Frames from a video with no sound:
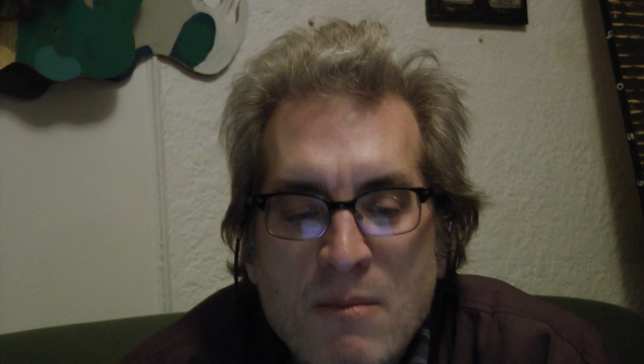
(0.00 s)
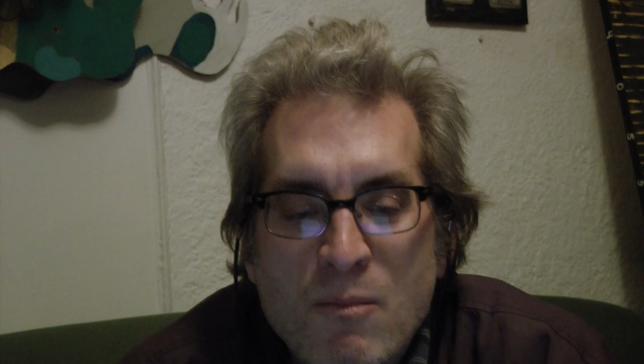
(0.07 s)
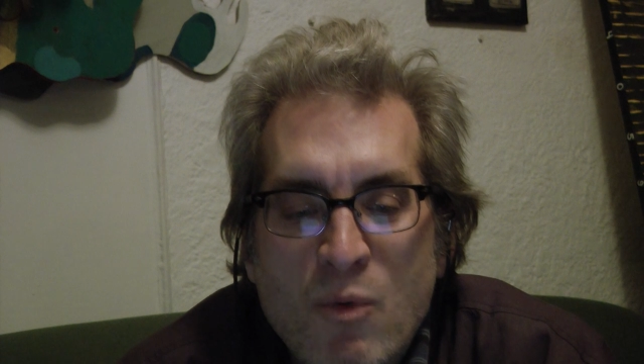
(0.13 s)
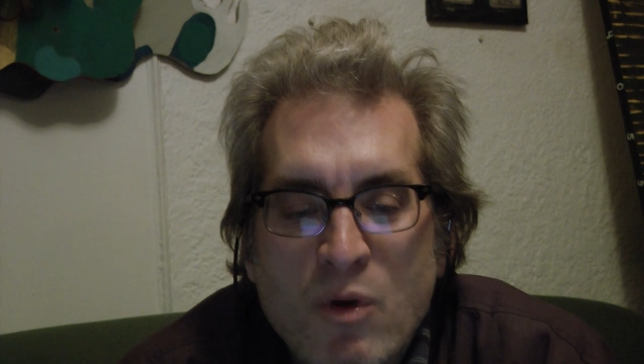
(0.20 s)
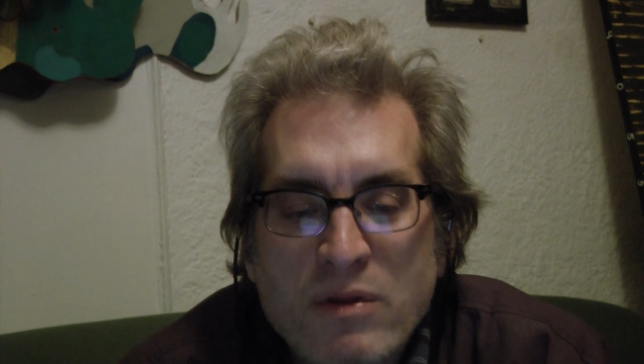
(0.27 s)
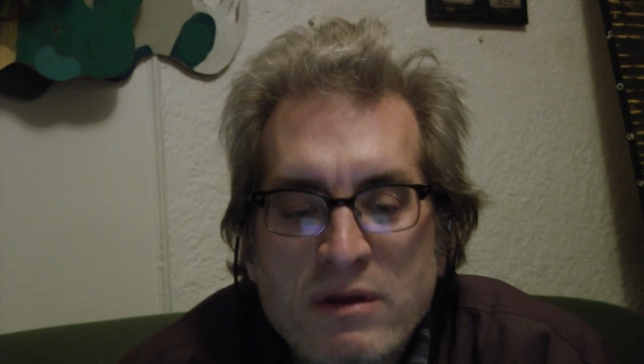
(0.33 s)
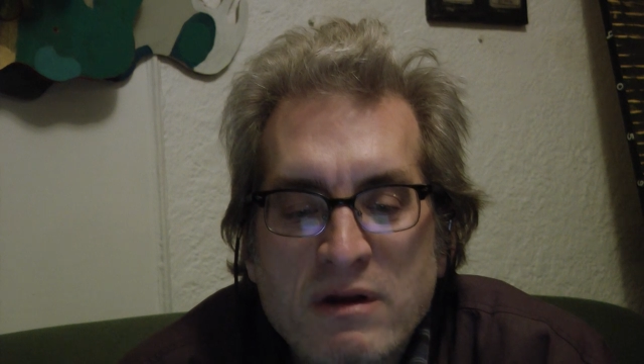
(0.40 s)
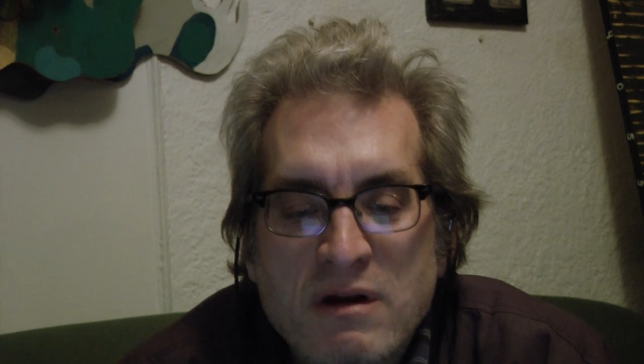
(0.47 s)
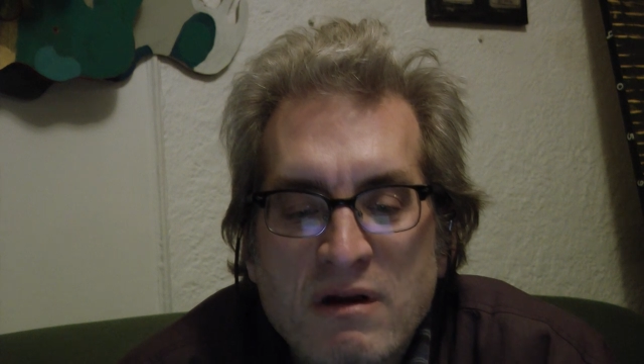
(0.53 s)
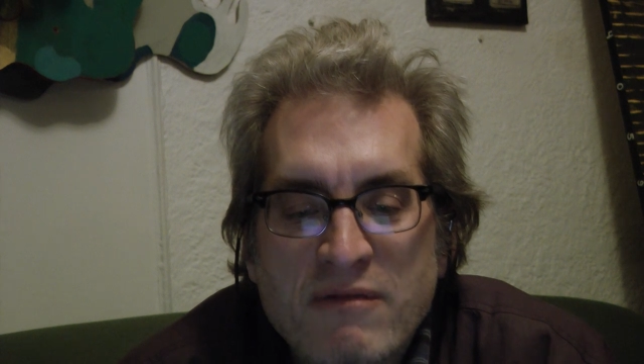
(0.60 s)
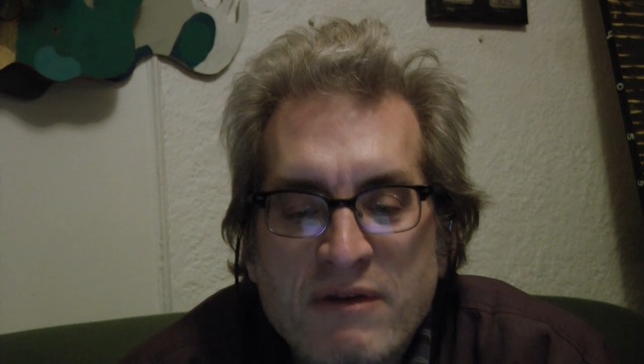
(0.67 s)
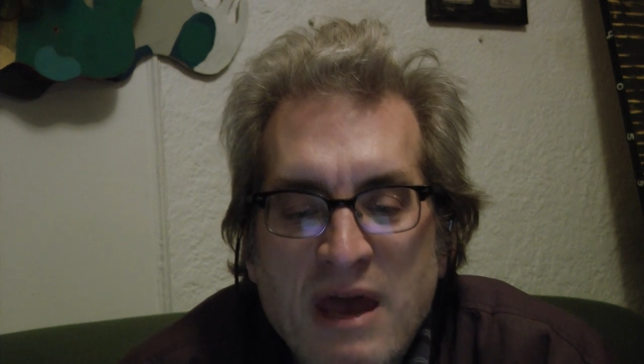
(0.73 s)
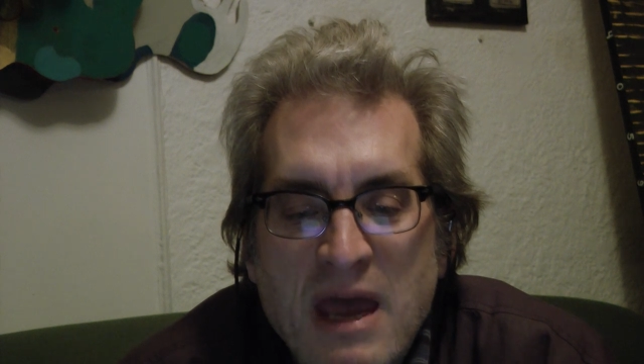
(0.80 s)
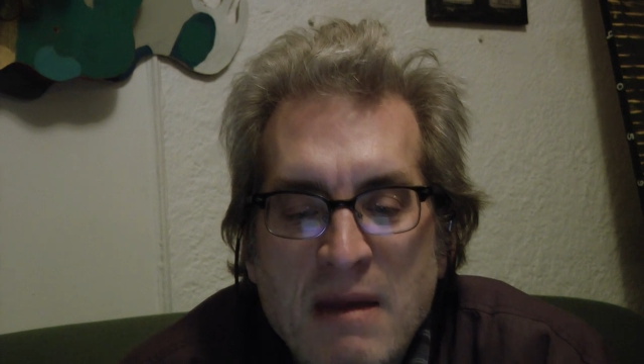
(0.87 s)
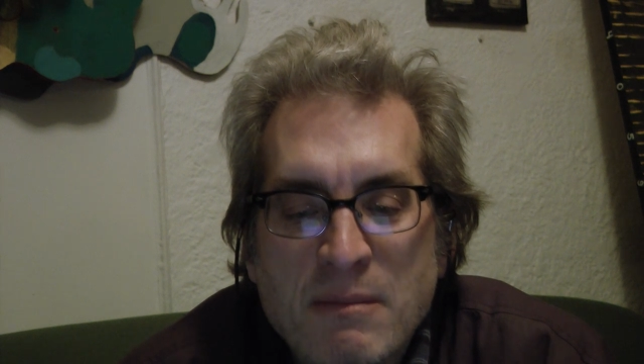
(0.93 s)
more than
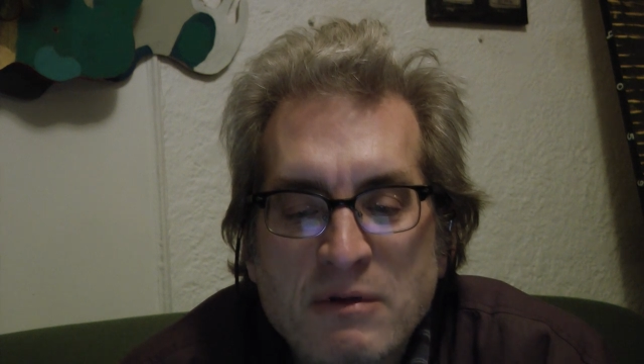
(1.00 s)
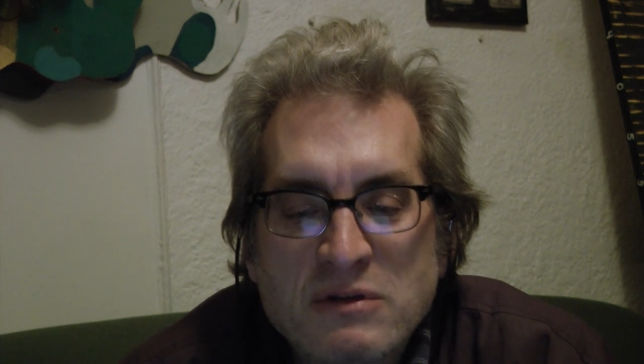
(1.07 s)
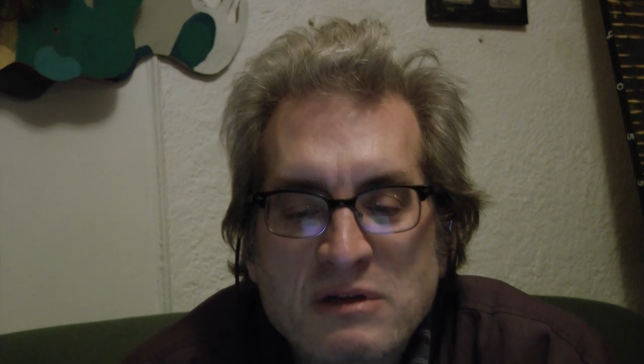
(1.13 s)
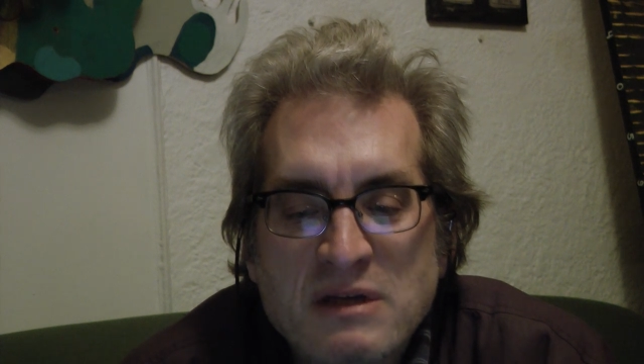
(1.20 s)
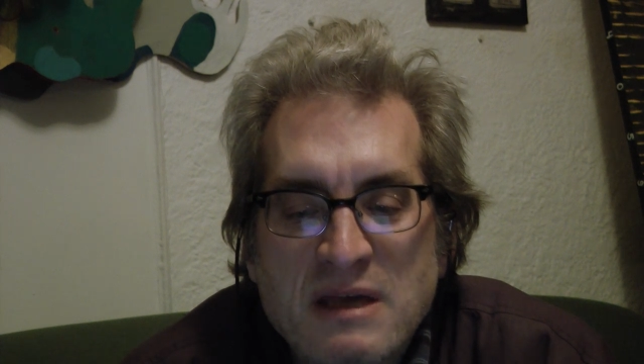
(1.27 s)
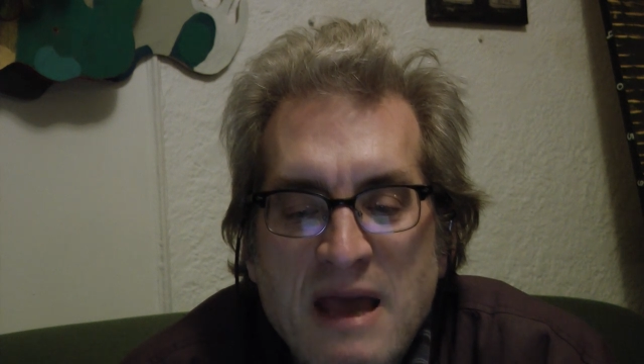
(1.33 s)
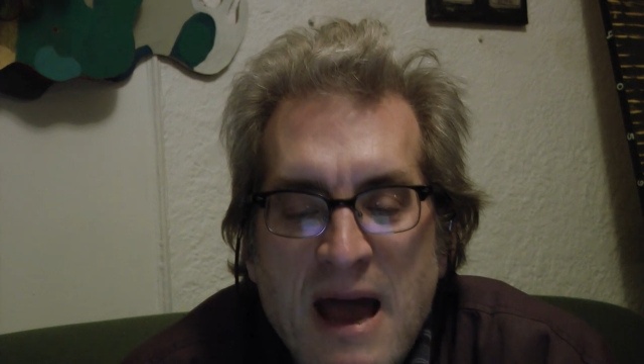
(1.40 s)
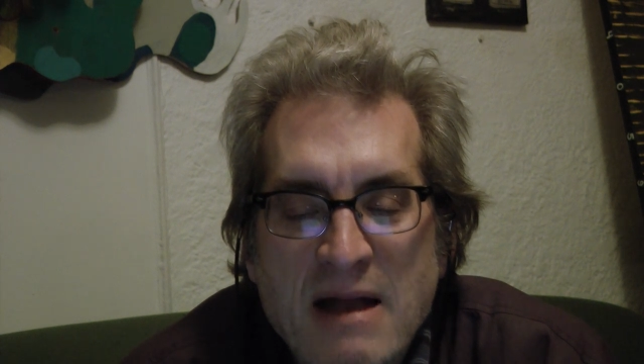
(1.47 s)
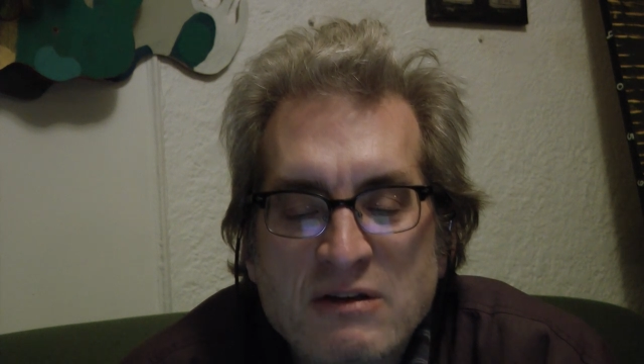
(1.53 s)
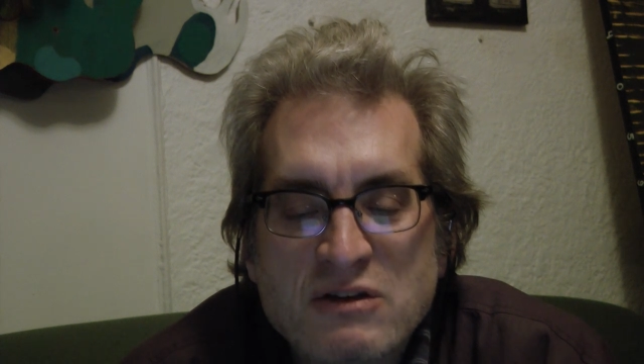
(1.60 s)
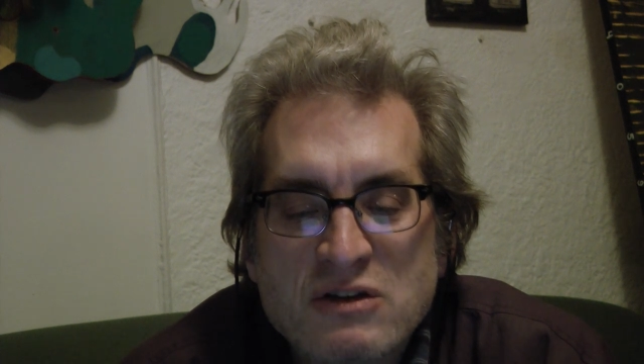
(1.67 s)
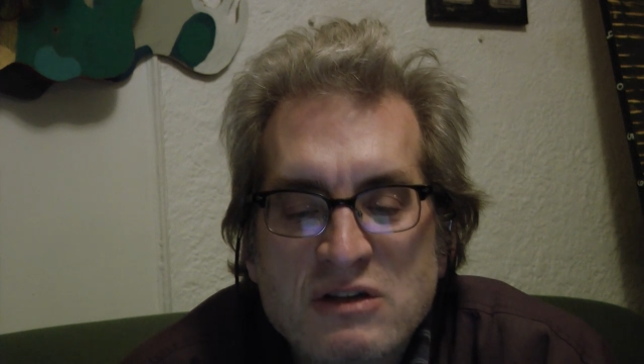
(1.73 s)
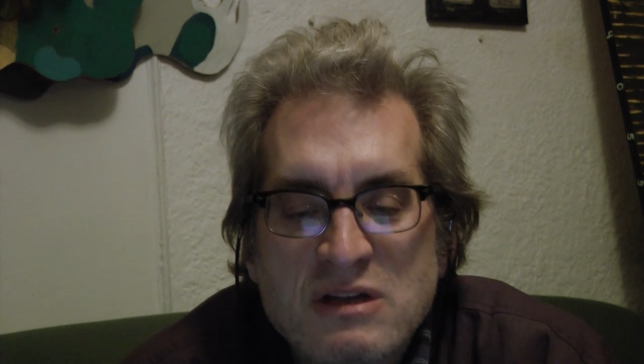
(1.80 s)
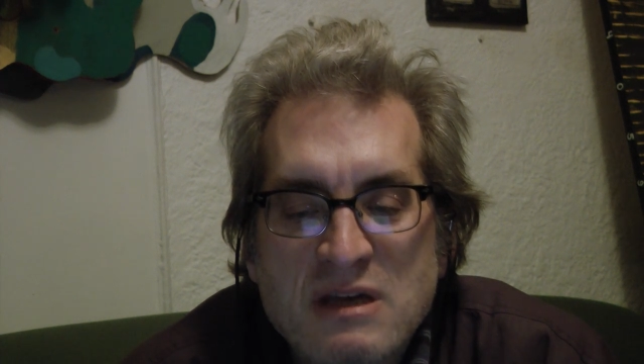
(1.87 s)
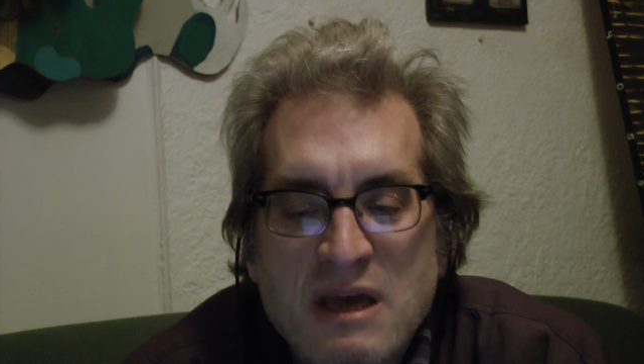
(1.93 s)
enough cables and
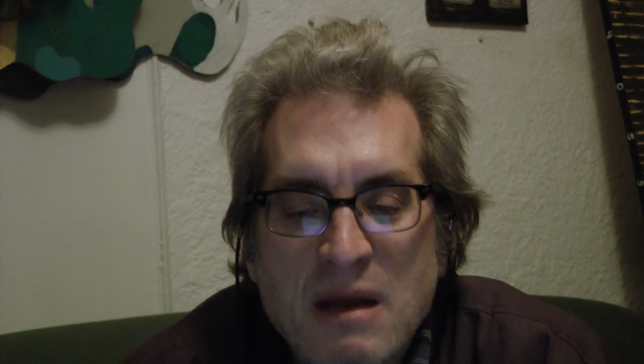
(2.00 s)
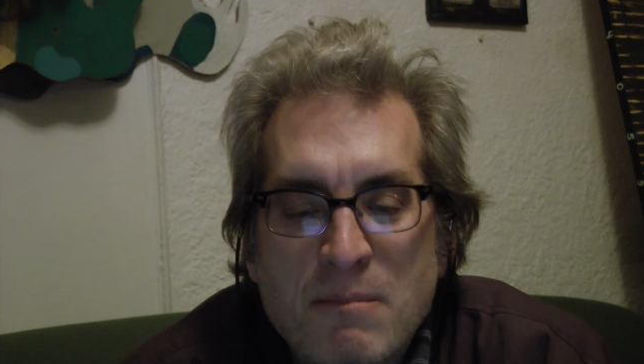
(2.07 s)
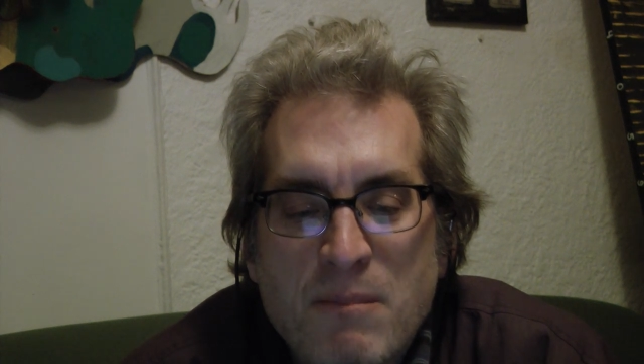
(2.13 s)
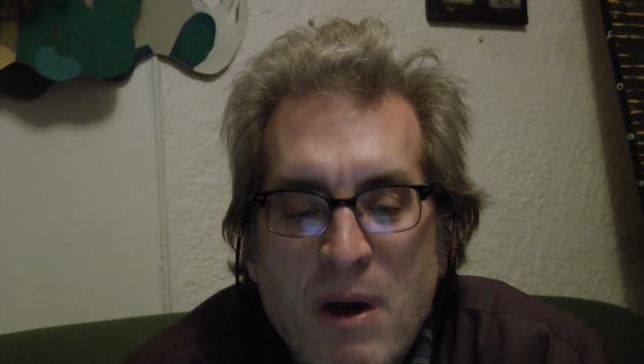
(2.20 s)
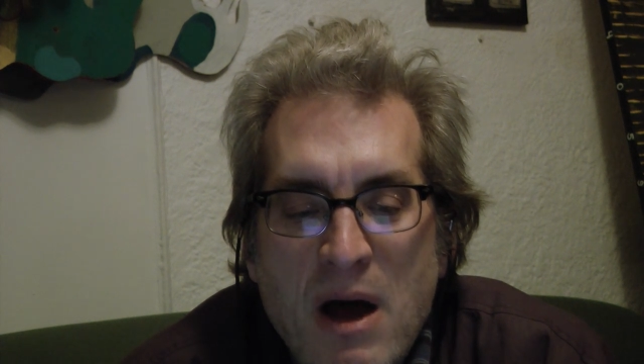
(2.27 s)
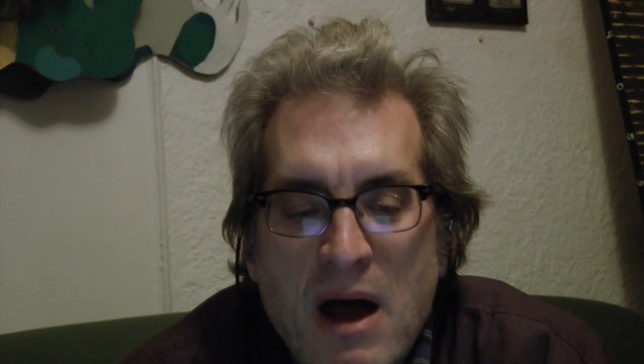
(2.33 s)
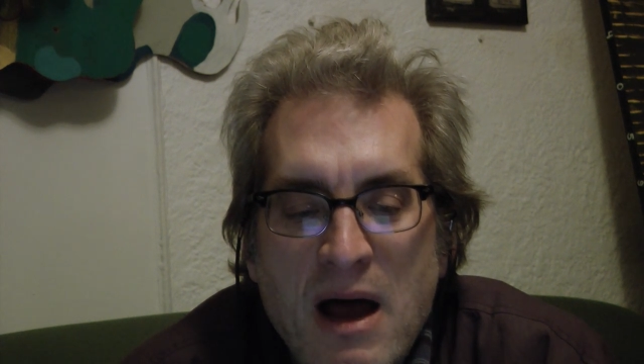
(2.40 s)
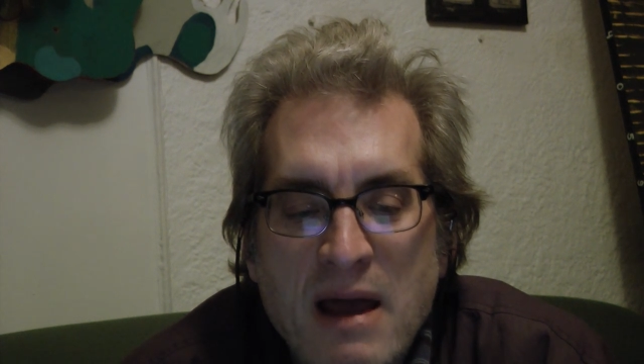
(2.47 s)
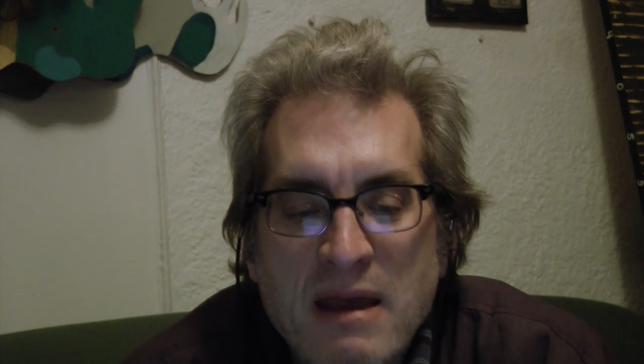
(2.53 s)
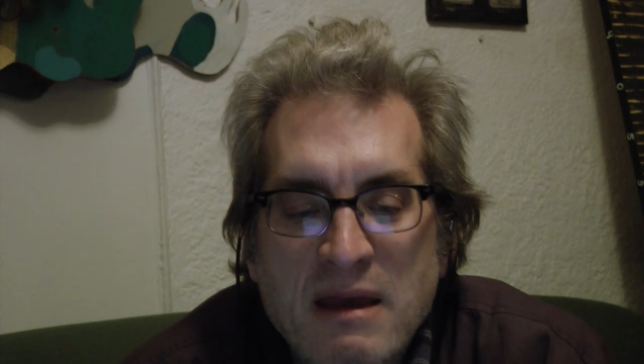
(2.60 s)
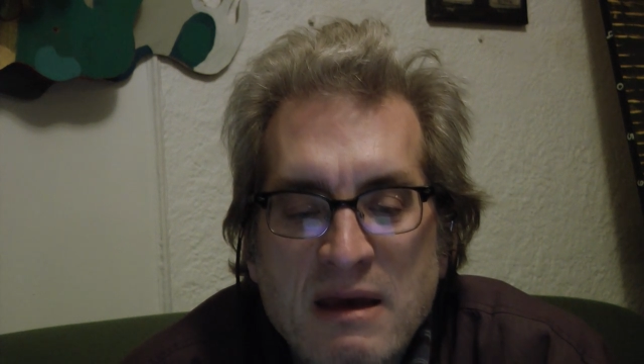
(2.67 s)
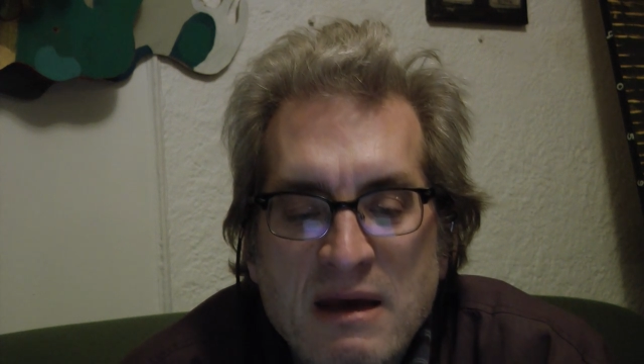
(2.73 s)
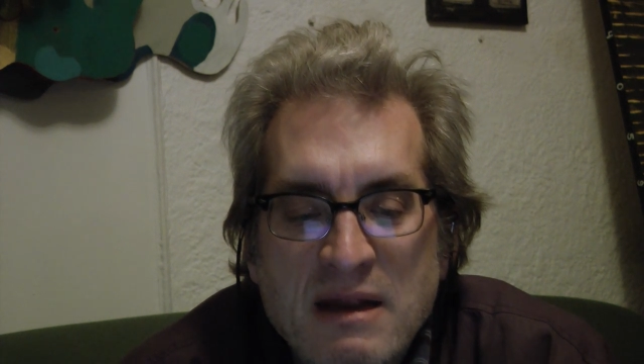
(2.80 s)
gadgets to get by.